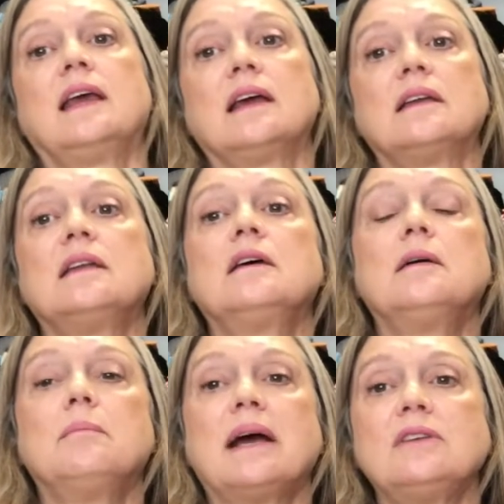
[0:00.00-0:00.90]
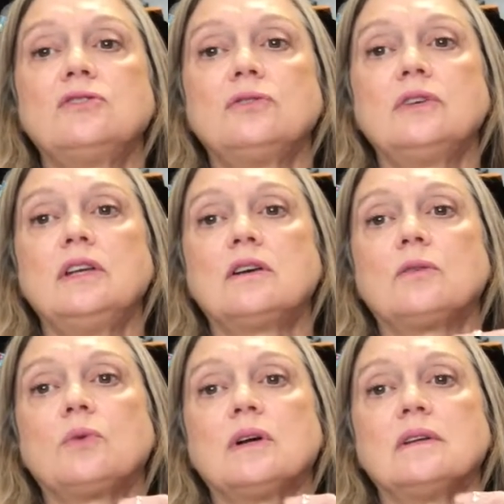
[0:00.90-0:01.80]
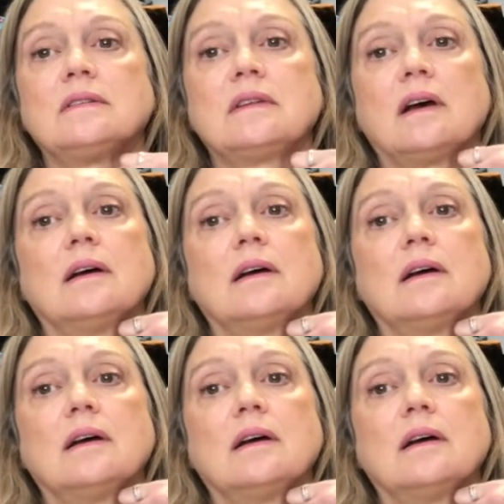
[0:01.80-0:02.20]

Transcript: And my souvenir was